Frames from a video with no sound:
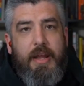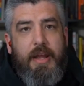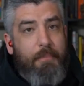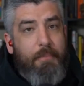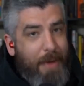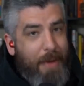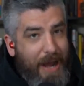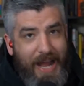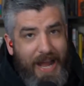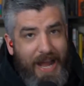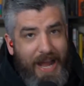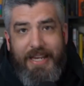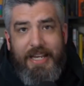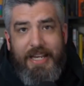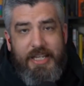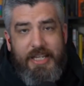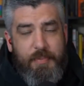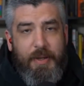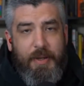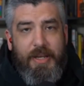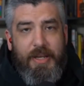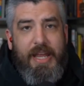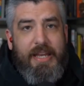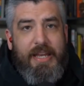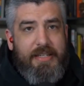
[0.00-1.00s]
by
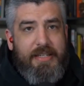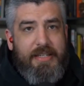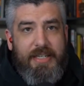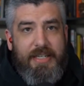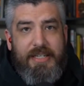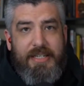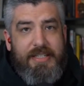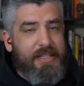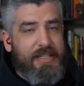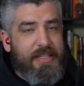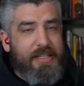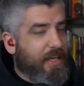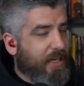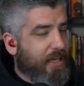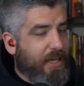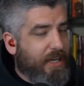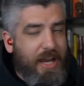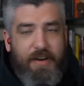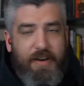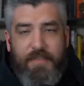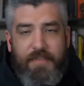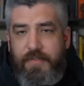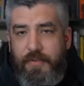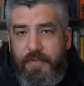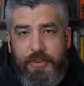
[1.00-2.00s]
ESPN entities in any
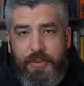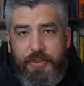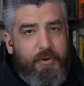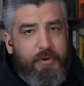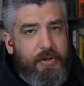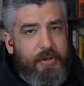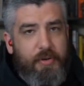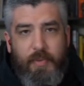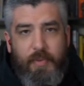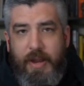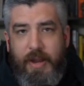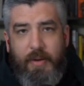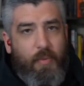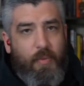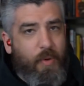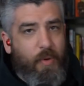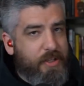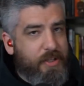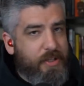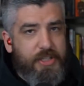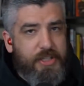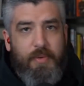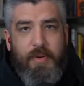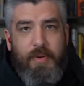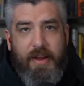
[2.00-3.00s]
kind of full throated way
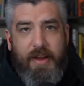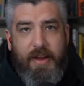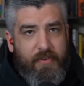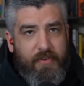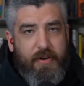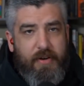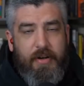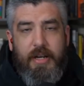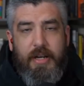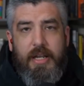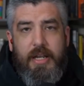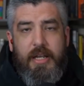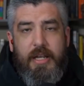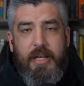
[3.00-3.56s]
whatsoever.